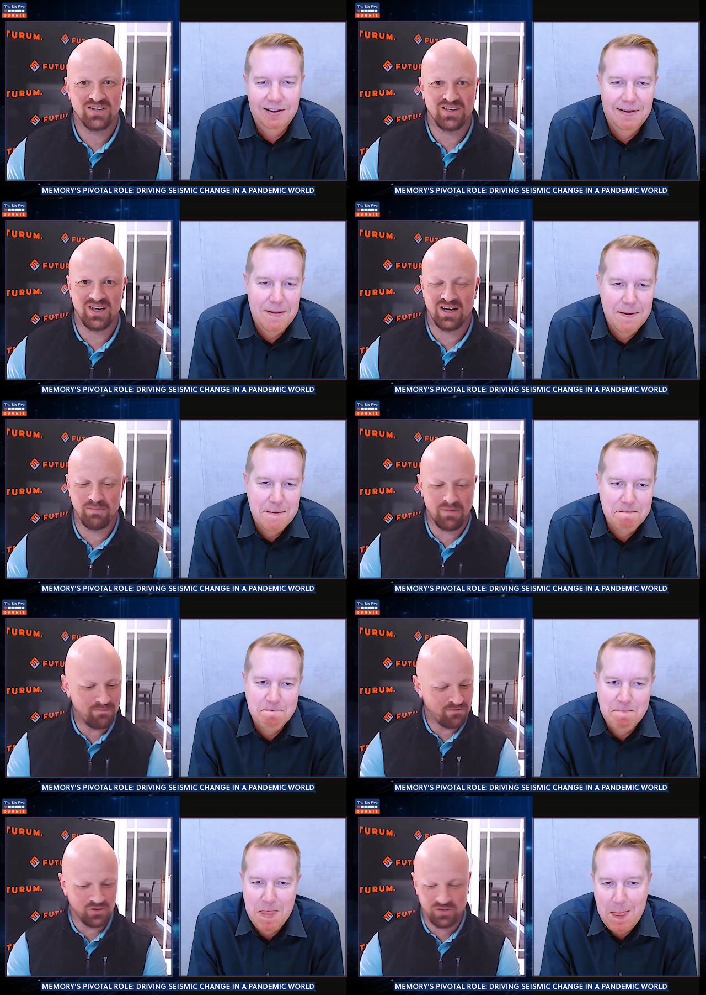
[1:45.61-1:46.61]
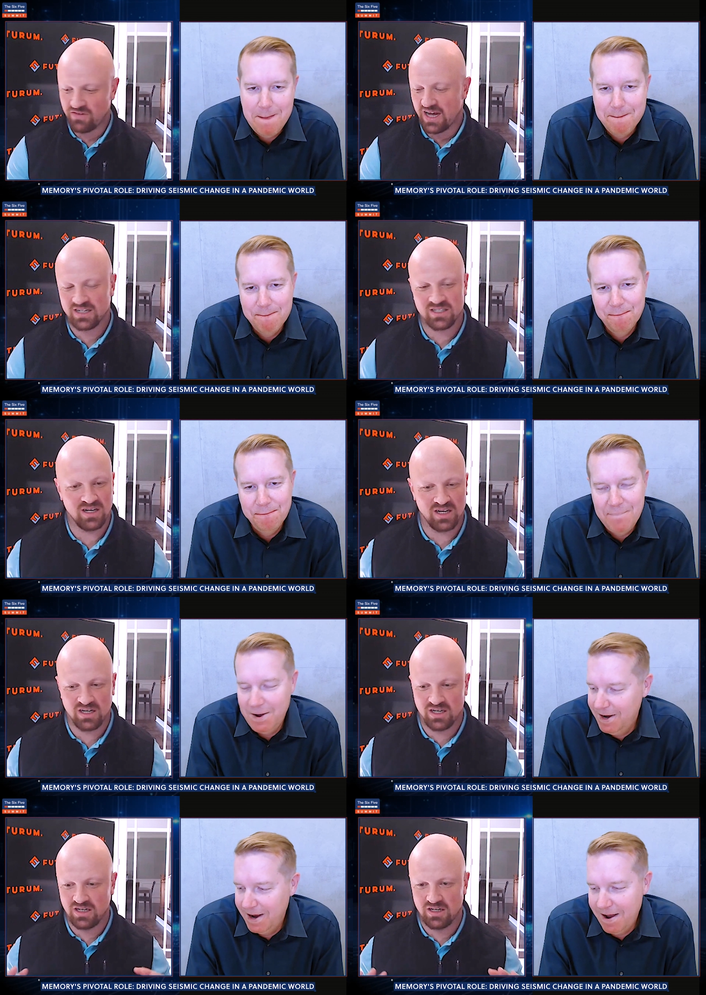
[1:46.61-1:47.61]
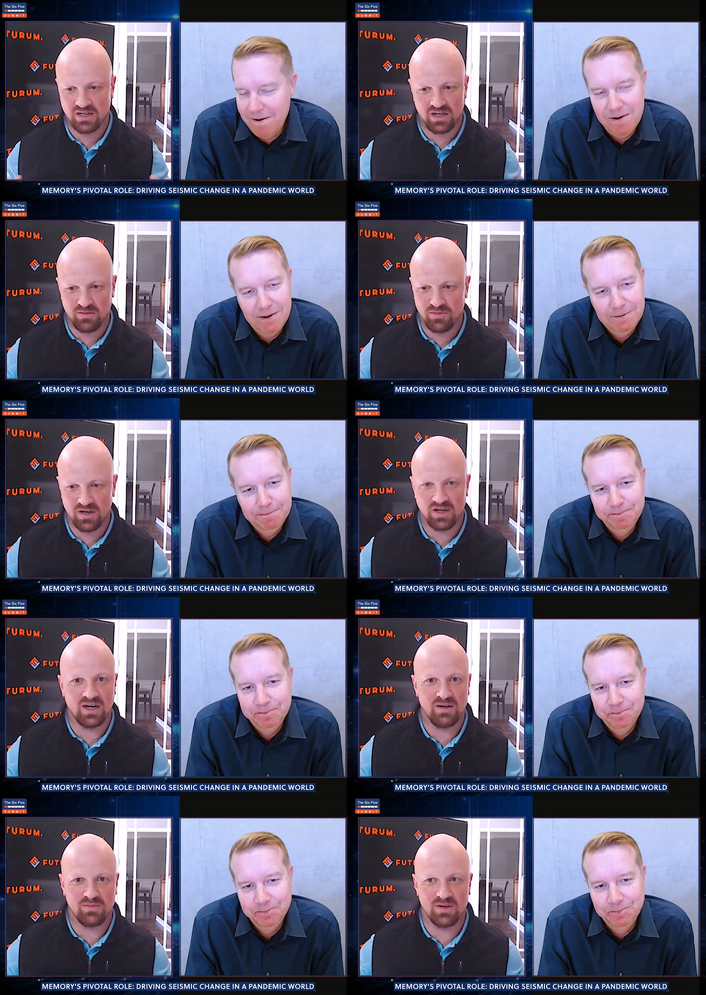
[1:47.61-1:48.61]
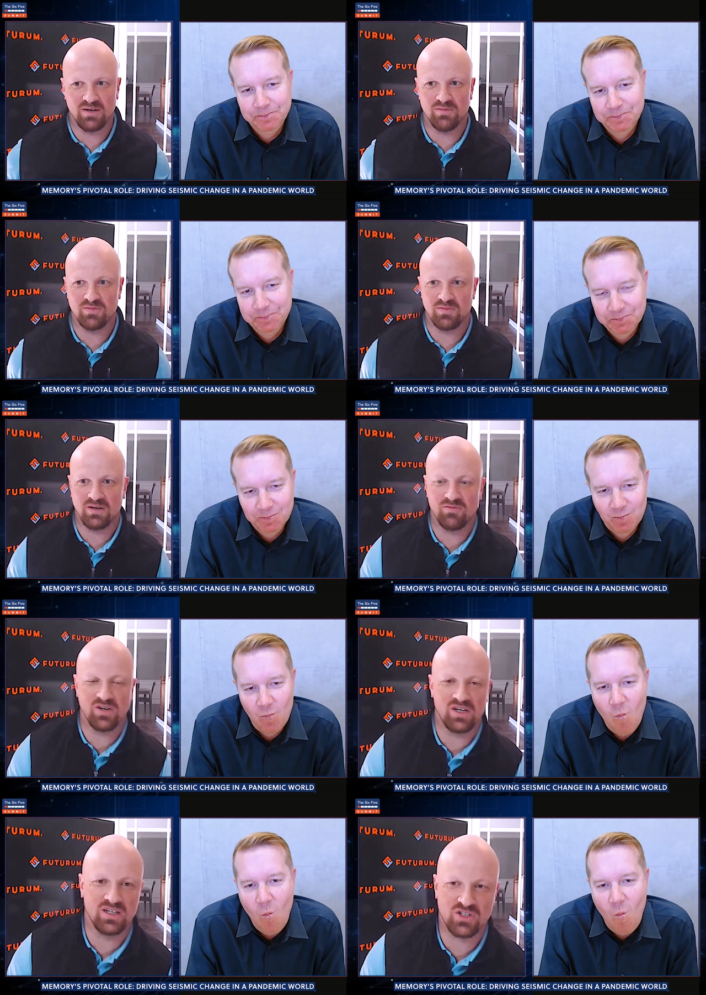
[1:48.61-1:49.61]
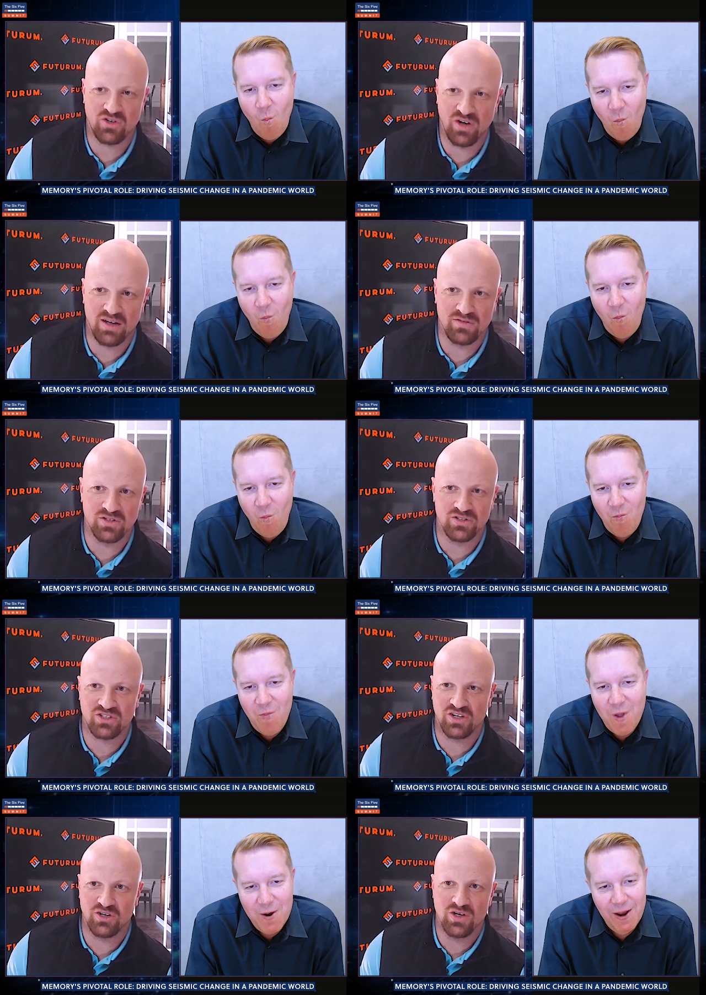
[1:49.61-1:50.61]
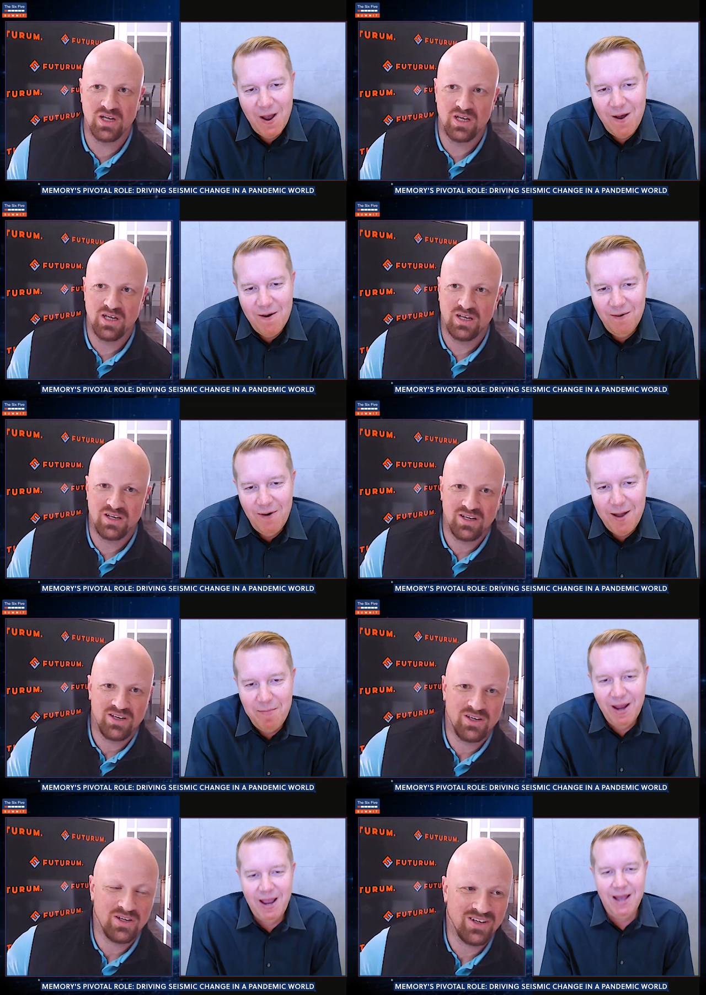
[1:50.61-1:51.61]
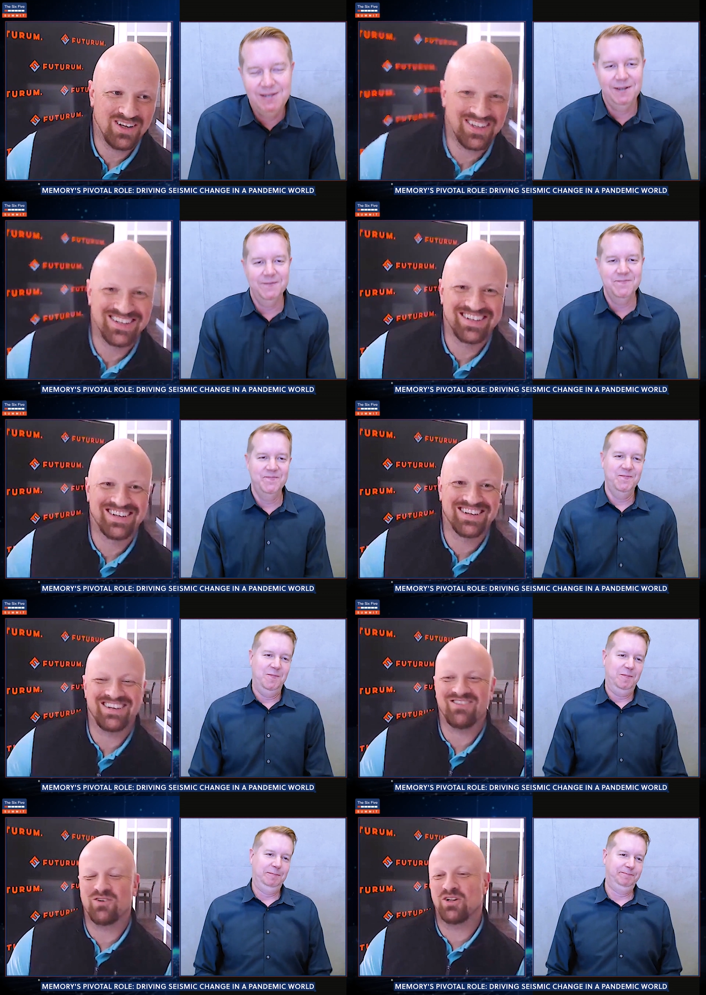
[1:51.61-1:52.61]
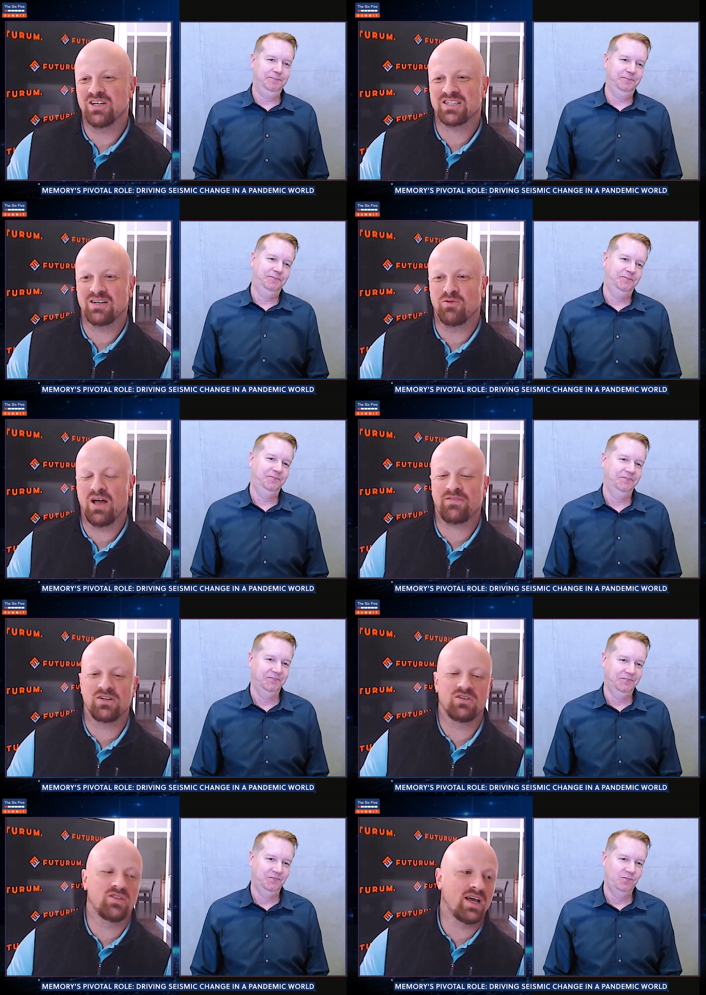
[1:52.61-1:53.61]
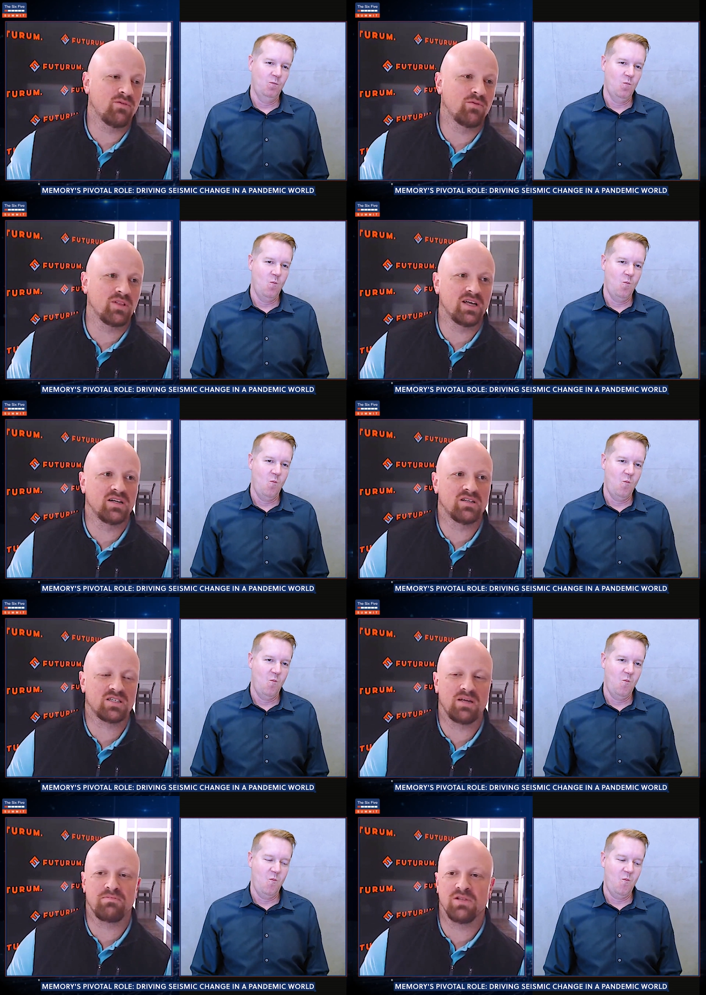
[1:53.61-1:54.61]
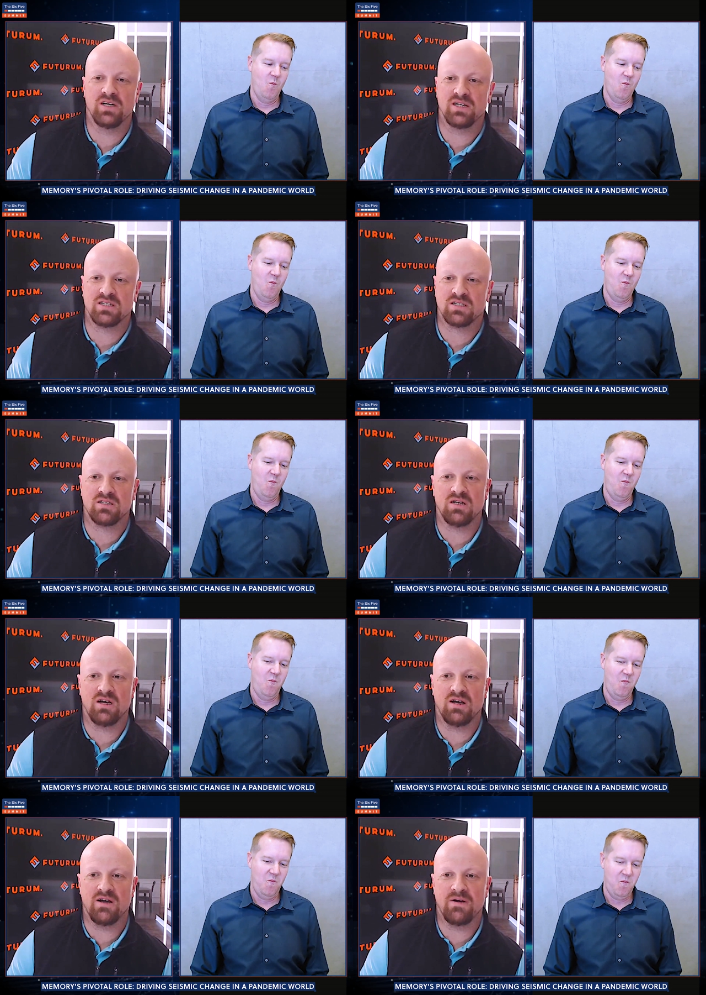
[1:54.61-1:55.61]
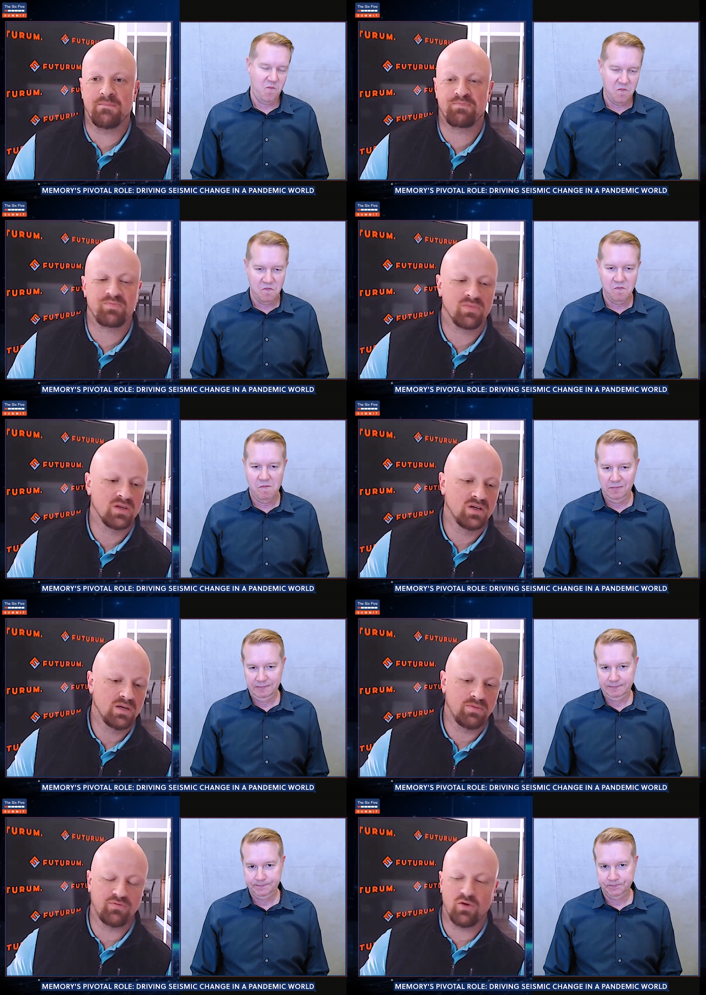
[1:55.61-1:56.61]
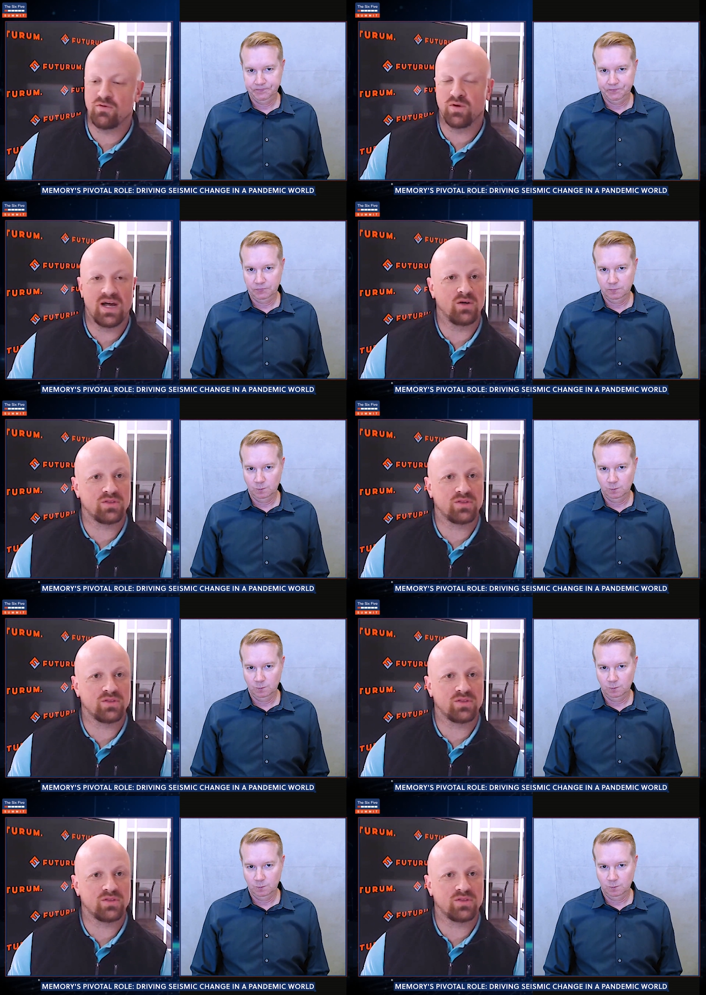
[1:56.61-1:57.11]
Speaker 1: Yeah, I'm, I'm fully vaccinated. I'm, I'm I'm I'm ready to travel. So there you go,
Speaker 2: right back at you.
Speaker 1: Well, listen, we'll have to do that when we land in the same place. Um, but for everyone out